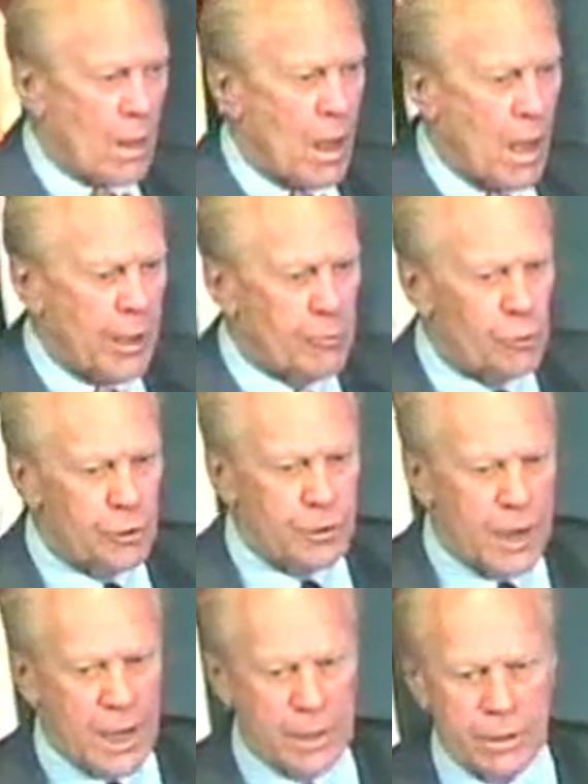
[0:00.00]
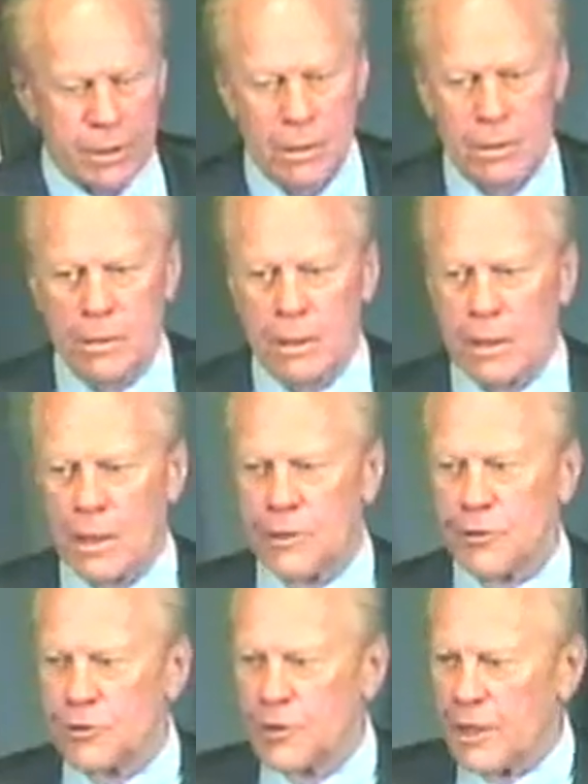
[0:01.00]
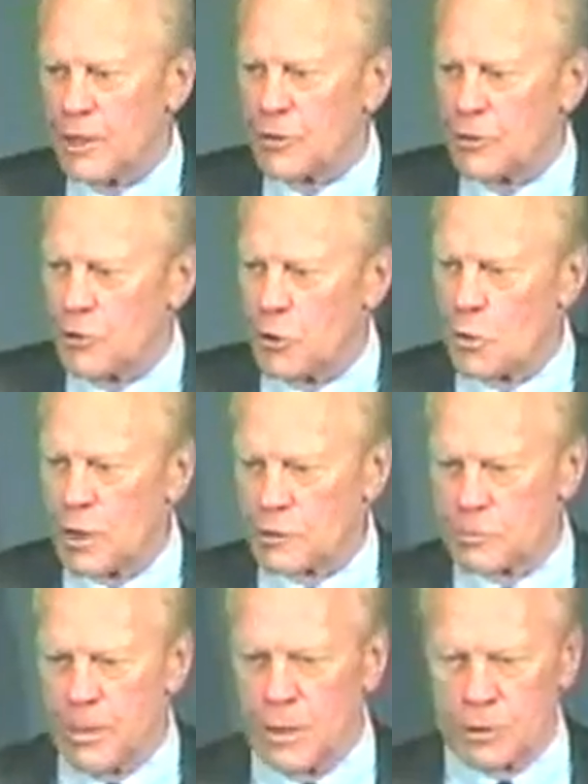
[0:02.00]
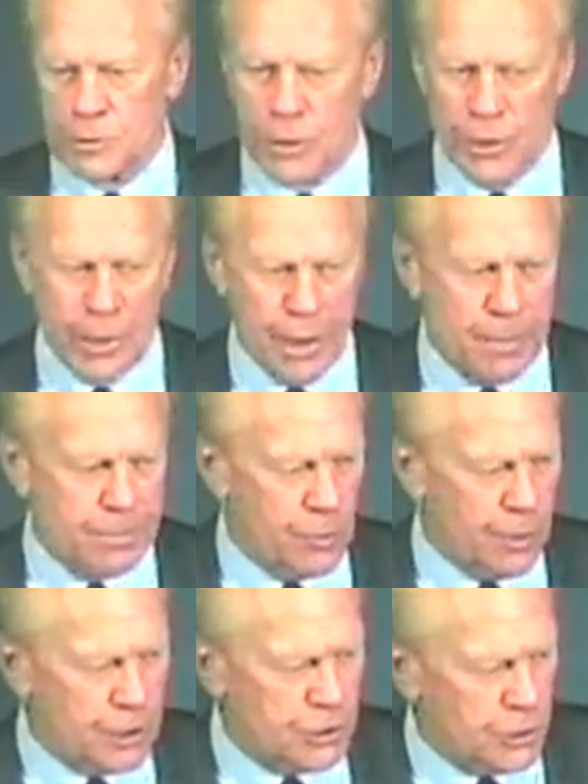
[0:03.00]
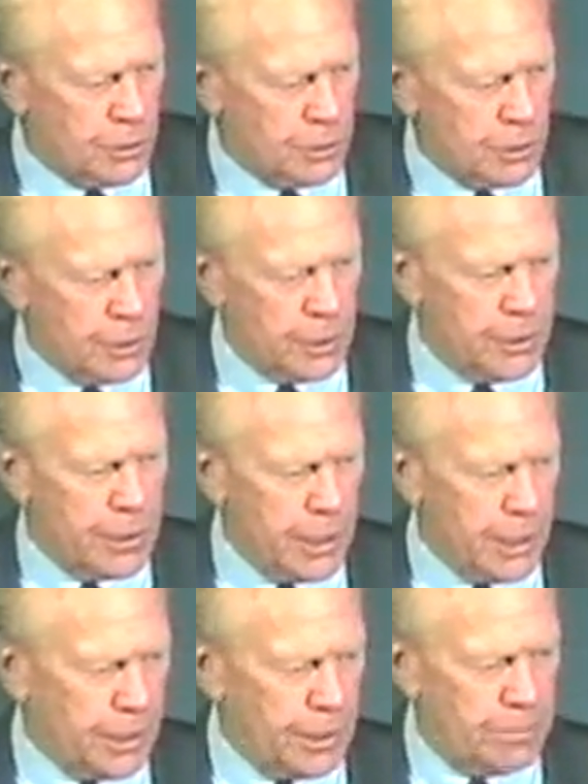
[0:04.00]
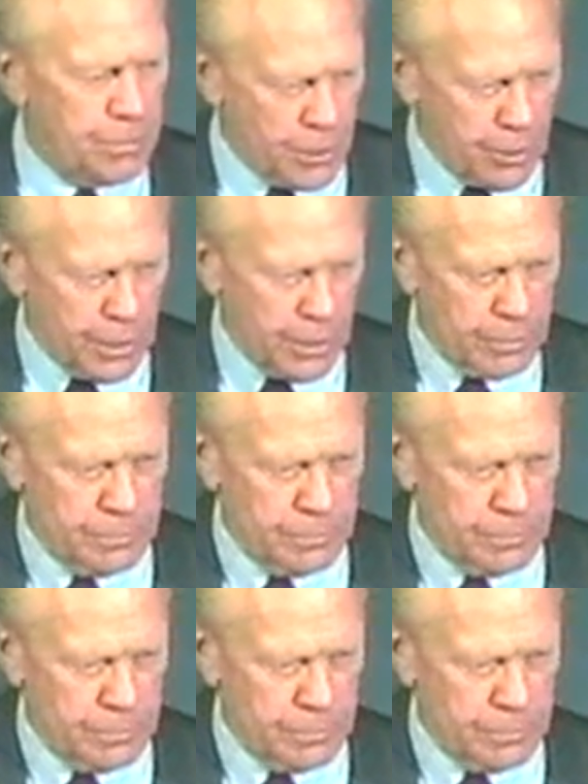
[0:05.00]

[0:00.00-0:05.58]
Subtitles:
I would not undertake a U.S. military operation in Haiti, period.